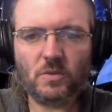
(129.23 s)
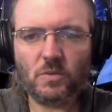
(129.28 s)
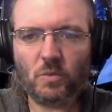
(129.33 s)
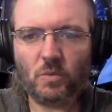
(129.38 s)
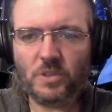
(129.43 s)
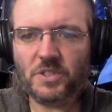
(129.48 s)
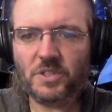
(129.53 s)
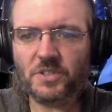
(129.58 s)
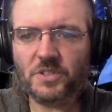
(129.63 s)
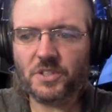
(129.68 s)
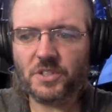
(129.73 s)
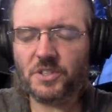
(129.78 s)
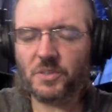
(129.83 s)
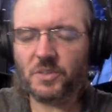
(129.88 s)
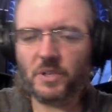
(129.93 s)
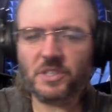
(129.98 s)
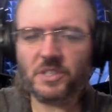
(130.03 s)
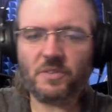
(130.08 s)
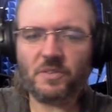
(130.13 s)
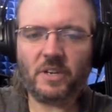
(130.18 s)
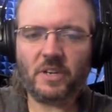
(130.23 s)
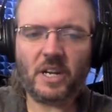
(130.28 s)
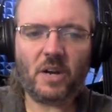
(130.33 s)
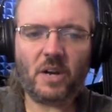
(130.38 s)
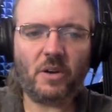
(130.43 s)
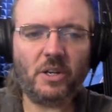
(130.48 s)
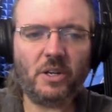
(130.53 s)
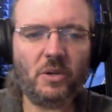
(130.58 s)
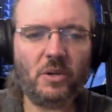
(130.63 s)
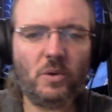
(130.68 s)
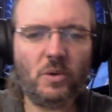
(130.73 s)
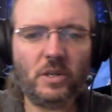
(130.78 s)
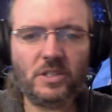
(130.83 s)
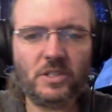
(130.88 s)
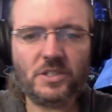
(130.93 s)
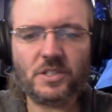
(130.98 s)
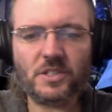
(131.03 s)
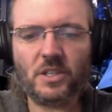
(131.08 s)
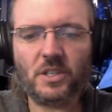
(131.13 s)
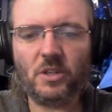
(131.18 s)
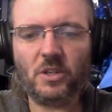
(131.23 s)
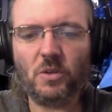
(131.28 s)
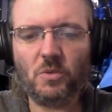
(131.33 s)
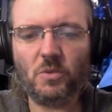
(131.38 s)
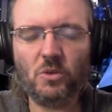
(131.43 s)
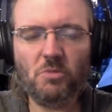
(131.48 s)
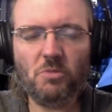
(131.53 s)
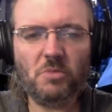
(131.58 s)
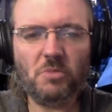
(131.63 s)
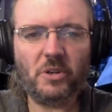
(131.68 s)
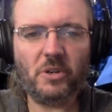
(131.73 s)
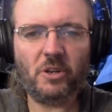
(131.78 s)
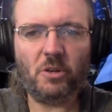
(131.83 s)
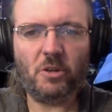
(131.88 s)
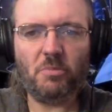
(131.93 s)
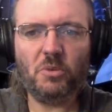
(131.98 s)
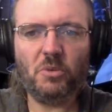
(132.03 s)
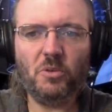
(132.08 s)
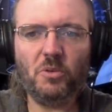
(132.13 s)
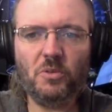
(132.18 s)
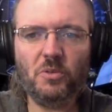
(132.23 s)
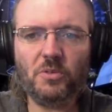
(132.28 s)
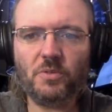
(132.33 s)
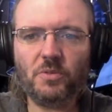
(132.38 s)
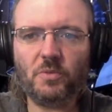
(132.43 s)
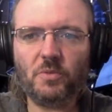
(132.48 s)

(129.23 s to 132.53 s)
What's your situation right now? Are you just in your room or your booth?